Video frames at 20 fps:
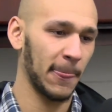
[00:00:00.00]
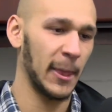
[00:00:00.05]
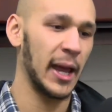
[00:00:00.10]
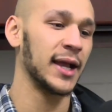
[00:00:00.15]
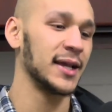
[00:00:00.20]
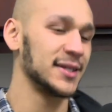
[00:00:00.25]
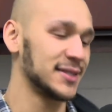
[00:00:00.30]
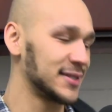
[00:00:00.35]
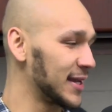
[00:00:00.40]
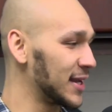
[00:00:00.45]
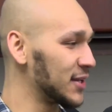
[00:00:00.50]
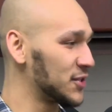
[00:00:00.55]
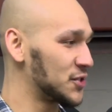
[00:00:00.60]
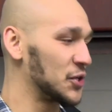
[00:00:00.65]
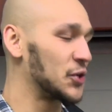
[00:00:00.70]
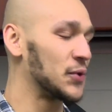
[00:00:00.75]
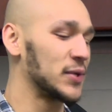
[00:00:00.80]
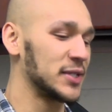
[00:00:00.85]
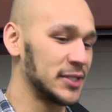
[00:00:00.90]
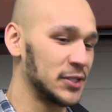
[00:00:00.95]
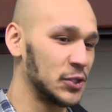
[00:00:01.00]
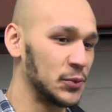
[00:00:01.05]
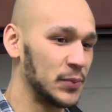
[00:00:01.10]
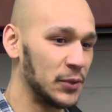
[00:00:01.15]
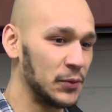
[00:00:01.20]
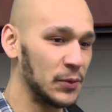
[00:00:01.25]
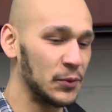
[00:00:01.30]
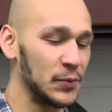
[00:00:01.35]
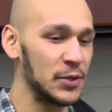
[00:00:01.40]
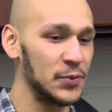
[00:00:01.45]
I guess to answer your question a little
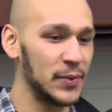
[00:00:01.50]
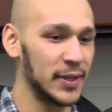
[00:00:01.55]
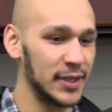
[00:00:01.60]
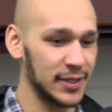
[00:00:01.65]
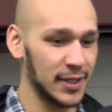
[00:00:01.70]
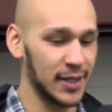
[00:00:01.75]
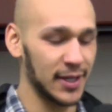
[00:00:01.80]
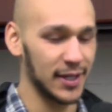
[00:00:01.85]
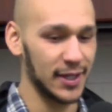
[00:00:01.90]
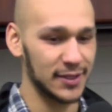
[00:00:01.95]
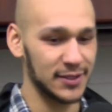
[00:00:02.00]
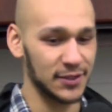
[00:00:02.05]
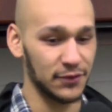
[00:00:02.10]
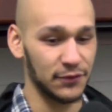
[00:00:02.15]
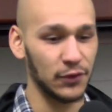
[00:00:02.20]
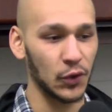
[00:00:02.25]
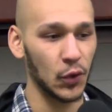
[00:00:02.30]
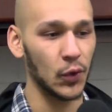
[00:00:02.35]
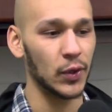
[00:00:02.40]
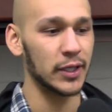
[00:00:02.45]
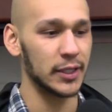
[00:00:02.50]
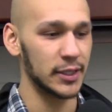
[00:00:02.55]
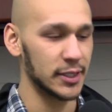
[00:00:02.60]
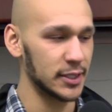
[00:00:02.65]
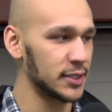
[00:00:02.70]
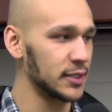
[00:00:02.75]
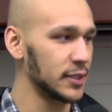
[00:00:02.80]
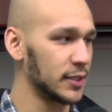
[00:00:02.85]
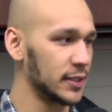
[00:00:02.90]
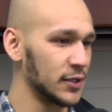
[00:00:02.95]
bit, when we went uh, to Florida
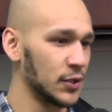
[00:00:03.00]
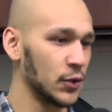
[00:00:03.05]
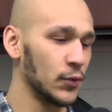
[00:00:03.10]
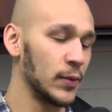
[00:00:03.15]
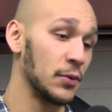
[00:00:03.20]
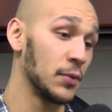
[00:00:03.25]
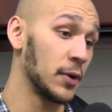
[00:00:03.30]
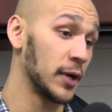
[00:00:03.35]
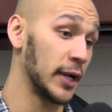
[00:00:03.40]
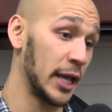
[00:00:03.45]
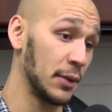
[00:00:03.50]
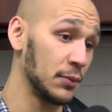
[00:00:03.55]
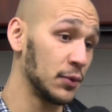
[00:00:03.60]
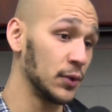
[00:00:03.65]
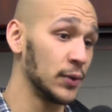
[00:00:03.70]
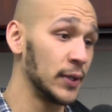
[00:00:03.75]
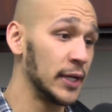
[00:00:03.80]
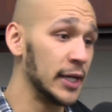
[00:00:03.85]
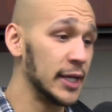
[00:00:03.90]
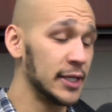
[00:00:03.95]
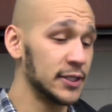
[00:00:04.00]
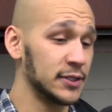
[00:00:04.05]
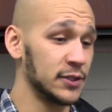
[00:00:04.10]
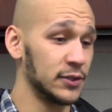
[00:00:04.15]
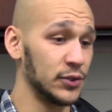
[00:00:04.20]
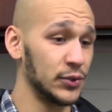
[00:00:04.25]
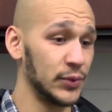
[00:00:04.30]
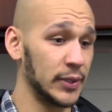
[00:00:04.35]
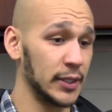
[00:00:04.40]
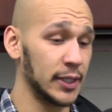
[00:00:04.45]
this year, you know, we weren't able to
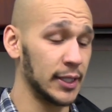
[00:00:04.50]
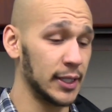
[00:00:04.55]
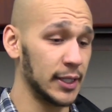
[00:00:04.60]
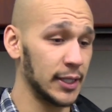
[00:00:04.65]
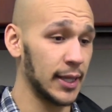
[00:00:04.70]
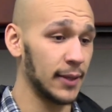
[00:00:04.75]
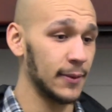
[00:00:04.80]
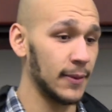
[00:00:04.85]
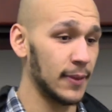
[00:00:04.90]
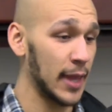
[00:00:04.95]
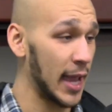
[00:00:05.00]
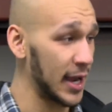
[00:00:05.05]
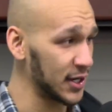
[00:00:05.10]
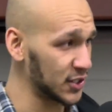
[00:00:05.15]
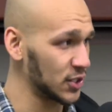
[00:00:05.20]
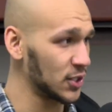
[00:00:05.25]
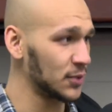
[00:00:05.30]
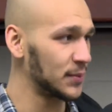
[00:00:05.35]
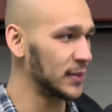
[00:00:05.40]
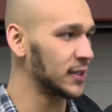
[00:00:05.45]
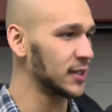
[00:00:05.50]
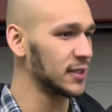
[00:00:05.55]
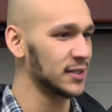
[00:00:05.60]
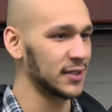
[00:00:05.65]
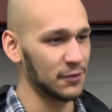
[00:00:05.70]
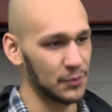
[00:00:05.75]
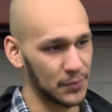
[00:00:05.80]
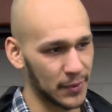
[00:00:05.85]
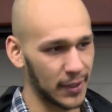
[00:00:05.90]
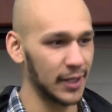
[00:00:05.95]
do it uh, last year because
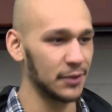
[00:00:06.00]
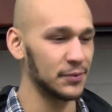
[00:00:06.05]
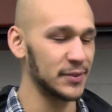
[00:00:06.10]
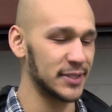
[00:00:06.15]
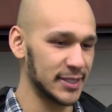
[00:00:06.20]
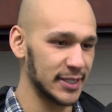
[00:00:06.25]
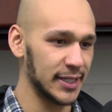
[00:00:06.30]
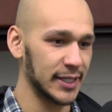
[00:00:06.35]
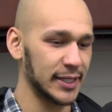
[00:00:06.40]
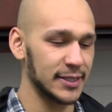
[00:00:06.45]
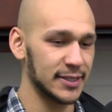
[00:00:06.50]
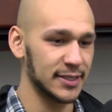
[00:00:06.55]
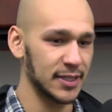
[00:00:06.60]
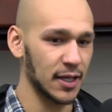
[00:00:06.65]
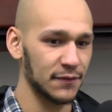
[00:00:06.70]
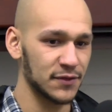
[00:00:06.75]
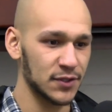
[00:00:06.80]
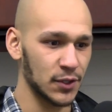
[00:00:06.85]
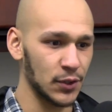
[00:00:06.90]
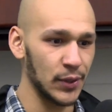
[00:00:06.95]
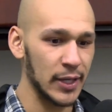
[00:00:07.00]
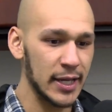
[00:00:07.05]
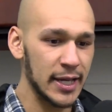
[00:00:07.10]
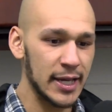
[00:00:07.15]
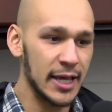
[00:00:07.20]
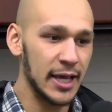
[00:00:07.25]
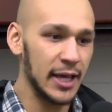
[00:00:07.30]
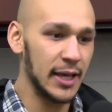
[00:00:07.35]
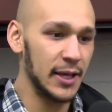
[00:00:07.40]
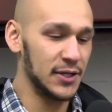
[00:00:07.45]
yeah. everybody was sick and stuff. So,
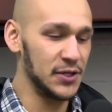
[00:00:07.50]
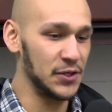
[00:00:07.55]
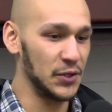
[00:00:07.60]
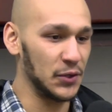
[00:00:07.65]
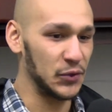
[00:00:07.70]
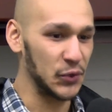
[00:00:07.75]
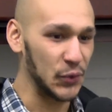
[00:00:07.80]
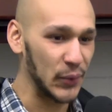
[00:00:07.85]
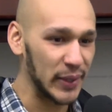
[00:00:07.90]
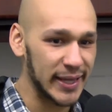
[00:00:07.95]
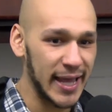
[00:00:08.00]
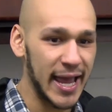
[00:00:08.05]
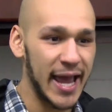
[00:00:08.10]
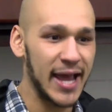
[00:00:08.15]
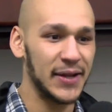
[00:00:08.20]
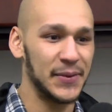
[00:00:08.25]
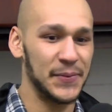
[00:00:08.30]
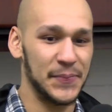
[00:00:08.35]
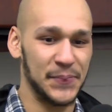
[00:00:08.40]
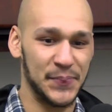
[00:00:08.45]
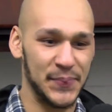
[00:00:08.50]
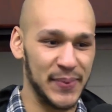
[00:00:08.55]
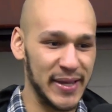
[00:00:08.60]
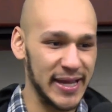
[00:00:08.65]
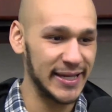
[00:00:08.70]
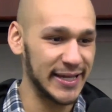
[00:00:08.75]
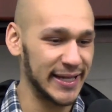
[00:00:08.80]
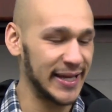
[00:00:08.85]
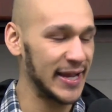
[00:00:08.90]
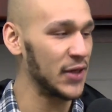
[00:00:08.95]
you know, doing that,
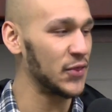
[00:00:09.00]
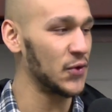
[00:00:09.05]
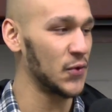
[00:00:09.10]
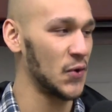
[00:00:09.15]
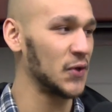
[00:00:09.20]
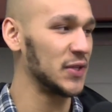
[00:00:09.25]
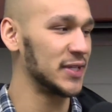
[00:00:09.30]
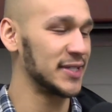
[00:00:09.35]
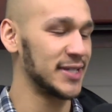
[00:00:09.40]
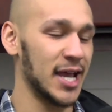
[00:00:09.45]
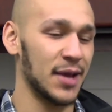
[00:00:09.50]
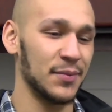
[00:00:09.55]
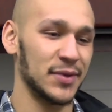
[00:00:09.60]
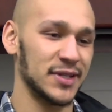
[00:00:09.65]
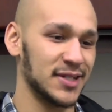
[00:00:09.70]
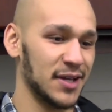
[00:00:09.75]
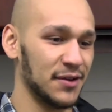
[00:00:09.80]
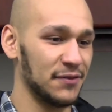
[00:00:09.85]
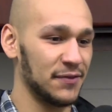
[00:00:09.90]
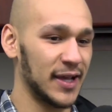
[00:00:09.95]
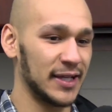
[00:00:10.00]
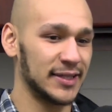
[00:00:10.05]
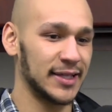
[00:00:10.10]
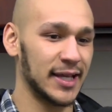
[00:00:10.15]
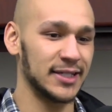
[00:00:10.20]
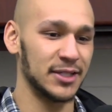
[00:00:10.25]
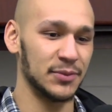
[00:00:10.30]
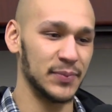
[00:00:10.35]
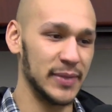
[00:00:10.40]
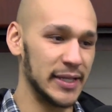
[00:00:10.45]
being together all the time and stuff like
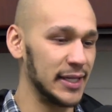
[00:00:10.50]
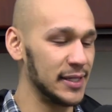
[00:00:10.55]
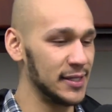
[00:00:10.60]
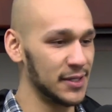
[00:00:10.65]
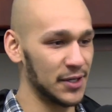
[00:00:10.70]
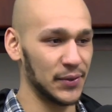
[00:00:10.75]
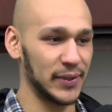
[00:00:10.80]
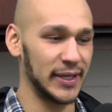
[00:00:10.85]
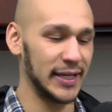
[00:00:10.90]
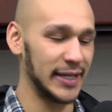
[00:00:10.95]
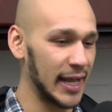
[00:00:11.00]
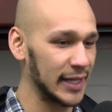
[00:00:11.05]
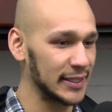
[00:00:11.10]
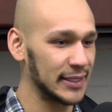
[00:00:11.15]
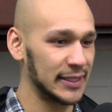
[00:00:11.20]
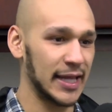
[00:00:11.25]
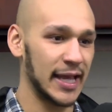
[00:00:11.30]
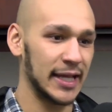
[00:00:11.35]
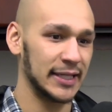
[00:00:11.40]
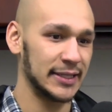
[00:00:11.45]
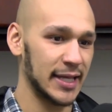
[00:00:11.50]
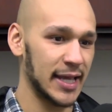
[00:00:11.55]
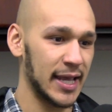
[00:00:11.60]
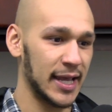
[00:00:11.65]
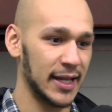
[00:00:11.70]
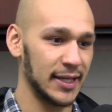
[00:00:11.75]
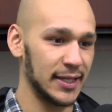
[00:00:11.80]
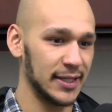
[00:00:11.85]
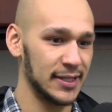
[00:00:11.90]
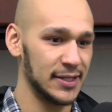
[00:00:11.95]
that, to be you know connected like
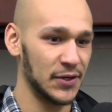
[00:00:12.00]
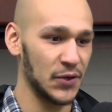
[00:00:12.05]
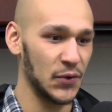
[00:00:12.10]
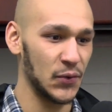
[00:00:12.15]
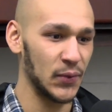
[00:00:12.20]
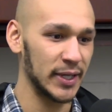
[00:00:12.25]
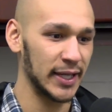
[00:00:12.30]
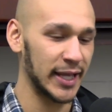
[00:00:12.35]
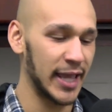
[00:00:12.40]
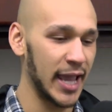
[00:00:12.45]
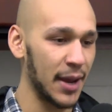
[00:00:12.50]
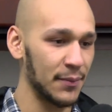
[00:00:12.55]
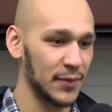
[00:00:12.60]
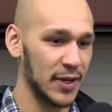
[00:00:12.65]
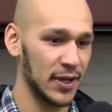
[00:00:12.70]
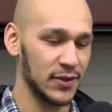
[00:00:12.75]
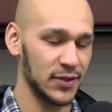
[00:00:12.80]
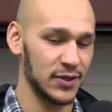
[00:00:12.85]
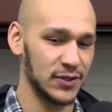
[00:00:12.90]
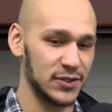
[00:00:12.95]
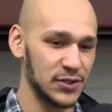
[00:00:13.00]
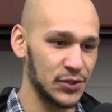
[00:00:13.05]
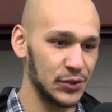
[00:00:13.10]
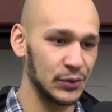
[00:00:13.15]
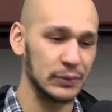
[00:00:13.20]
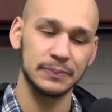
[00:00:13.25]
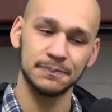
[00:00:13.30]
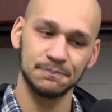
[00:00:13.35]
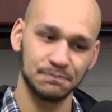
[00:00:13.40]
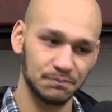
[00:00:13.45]
that, and you know, win a game down there too